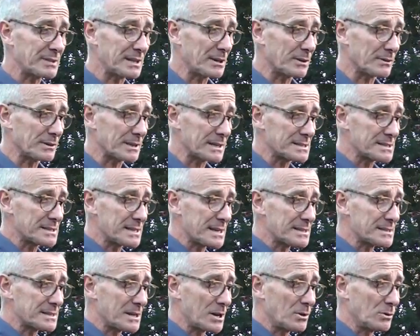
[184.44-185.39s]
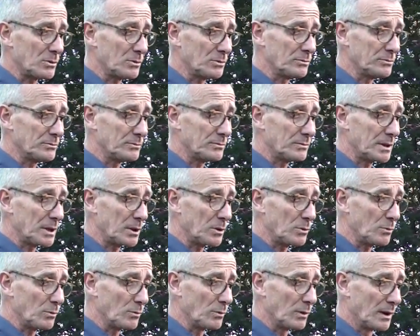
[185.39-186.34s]
Look, there's a whole
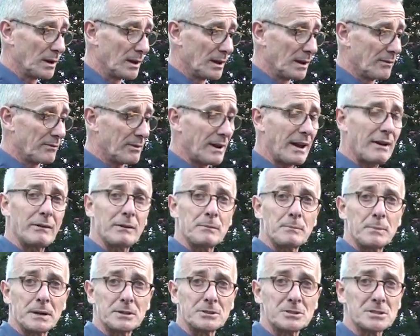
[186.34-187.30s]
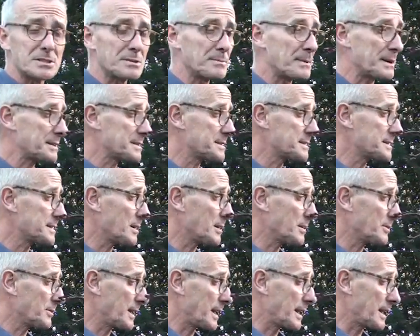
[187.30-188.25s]
new flowering bud just about to
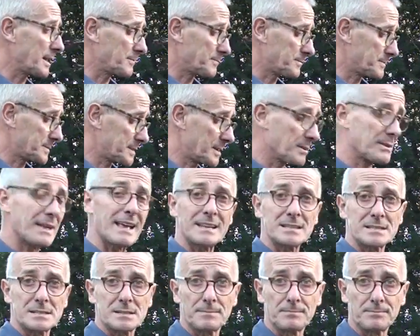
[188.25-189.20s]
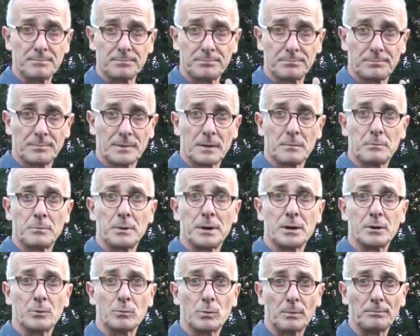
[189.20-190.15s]
start there, so that's a pretty
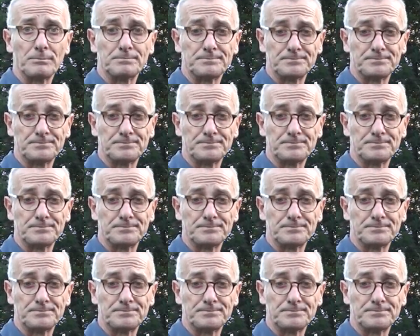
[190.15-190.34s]
good one.